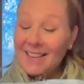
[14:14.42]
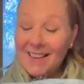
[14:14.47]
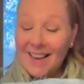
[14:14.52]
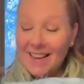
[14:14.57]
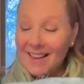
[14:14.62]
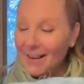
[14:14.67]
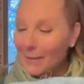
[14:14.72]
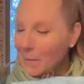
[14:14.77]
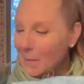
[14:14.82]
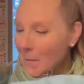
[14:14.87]

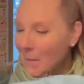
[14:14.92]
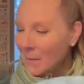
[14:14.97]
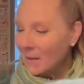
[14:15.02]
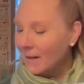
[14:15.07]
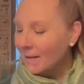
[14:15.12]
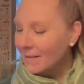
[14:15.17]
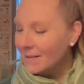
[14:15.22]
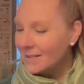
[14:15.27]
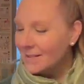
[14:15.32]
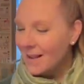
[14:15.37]
can remember
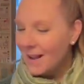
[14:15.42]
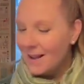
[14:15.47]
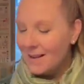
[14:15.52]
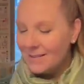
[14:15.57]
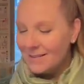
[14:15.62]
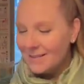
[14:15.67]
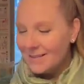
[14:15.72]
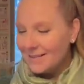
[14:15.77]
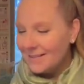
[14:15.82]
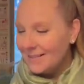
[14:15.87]
all the
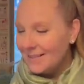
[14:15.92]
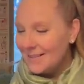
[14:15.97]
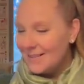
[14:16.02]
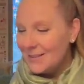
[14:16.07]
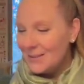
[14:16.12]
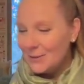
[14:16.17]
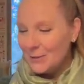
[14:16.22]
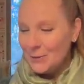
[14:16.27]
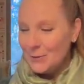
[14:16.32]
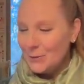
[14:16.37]
songs. It's
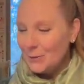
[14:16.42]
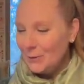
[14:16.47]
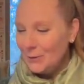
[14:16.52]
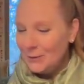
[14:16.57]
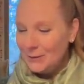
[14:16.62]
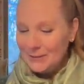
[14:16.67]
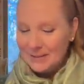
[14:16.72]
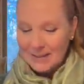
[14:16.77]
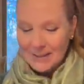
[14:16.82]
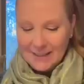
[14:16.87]
so
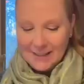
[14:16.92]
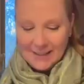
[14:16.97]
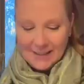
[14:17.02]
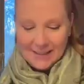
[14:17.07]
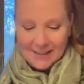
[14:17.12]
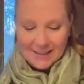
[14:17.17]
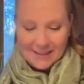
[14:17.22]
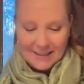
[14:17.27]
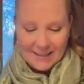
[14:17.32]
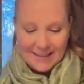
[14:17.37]
true.
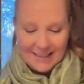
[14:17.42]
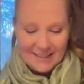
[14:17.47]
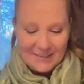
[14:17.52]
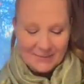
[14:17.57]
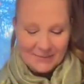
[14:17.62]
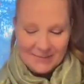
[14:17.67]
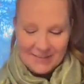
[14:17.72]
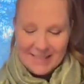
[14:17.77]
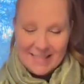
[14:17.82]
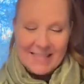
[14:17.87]

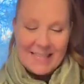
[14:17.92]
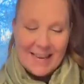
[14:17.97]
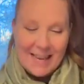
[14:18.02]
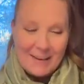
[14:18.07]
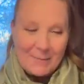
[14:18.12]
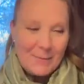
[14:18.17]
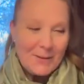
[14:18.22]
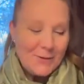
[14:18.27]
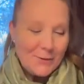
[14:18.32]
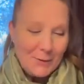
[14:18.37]

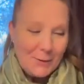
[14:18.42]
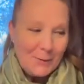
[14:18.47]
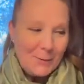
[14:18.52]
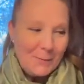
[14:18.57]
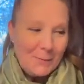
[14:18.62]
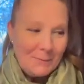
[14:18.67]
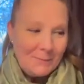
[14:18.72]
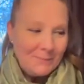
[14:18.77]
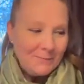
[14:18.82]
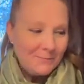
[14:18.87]
Sad but true.
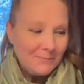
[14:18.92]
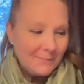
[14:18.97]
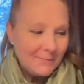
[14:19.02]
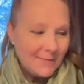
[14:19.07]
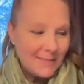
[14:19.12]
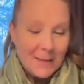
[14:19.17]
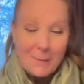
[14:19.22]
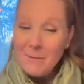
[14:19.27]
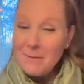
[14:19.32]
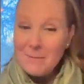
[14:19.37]

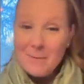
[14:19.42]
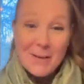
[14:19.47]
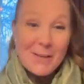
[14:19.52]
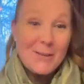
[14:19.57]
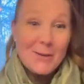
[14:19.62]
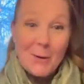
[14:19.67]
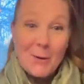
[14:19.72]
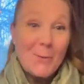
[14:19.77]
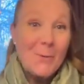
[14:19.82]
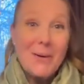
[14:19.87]
Some of them I
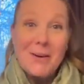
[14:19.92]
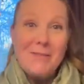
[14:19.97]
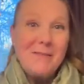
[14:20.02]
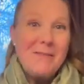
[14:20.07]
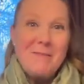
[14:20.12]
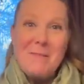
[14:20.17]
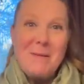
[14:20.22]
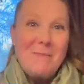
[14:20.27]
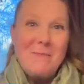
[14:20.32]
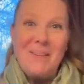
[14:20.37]
don't want to
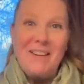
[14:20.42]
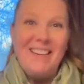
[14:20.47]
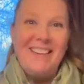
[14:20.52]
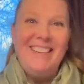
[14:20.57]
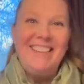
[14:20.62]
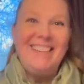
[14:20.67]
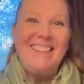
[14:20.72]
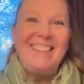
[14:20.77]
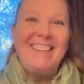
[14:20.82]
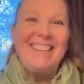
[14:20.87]
remember.
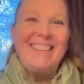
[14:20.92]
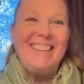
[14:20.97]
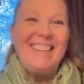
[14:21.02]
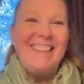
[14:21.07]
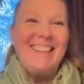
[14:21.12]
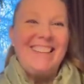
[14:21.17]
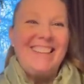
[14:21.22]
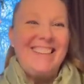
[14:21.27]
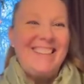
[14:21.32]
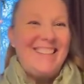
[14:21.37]

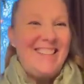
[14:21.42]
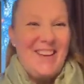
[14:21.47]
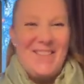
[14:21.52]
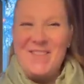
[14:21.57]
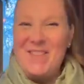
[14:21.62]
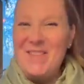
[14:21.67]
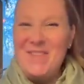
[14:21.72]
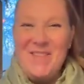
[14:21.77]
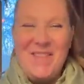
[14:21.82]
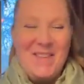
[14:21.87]
Some
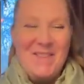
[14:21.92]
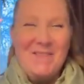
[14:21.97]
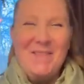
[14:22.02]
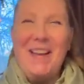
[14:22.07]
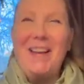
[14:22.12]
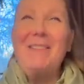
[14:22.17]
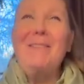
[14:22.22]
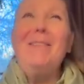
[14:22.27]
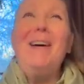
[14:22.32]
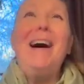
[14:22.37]
of them,
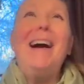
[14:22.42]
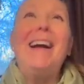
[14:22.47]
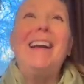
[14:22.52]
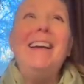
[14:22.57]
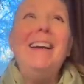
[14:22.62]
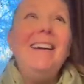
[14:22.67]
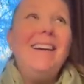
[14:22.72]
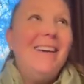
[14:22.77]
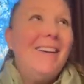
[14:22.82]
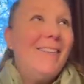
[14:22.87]
like, why
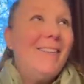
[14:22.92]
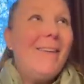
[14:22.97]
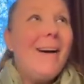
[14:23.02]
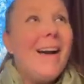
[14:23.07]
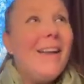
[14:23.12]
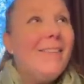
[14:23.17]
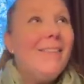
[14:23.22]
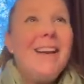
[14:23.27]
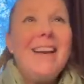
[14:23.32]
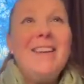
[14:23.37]

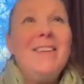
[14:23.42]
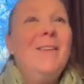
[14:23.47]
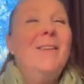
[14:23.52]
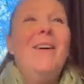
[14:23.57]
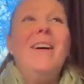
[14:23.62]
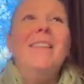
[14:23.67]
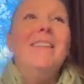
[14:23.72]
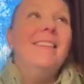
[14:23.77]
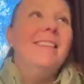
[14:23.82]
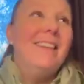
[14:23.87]
do I know
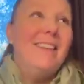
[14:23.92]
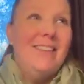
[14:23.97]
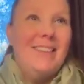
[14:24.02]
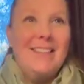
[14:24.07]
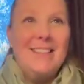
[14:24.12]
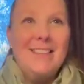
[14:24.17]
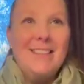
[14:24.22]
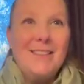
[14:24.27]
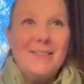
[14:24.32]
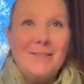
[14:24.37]
all the
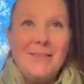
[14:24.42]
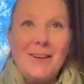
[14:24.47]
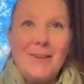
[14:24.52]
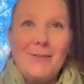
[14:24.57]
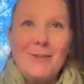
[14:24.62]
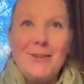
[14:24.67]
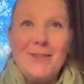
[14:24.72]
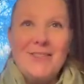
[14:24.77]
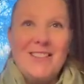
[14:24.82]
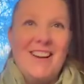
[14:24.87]
lyrics to the Rick
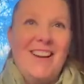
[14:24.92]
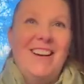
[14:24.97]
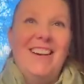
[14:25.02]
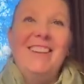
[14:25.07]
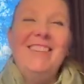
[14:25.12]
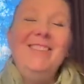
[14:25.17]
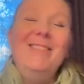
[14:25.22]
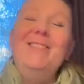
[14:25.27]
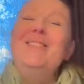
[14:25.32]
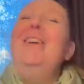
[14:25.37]
Roll
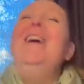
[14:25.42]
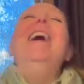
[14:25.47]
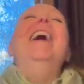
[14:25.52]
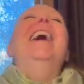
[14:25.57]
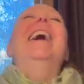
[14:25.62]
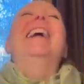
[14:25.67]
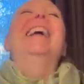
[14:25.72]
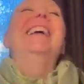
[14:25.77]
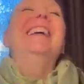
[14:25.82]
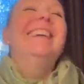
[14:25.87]
song?
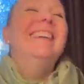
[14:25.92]
Why?